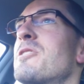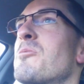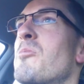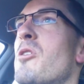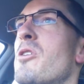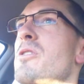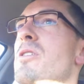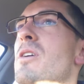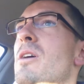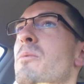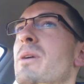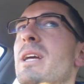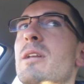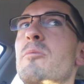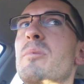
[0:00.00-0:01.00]
Tomorrow night
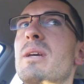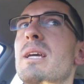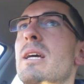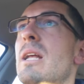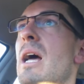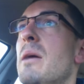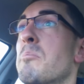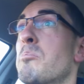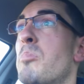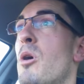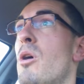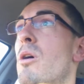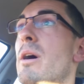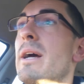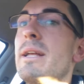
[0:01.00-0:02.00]
we're going to be at, at
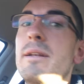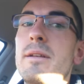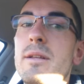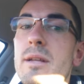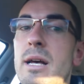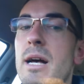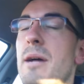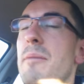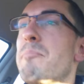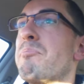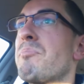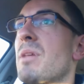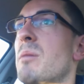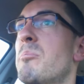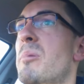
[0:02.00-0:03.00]
Bine
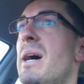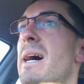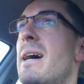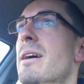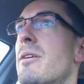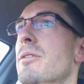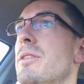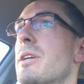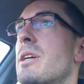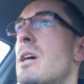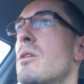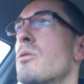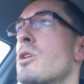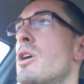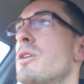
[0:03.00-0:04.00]
um, bar on the
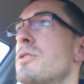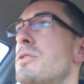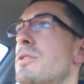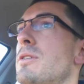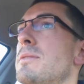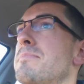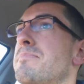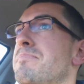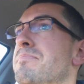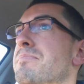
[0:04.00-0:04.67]
Gold Coast.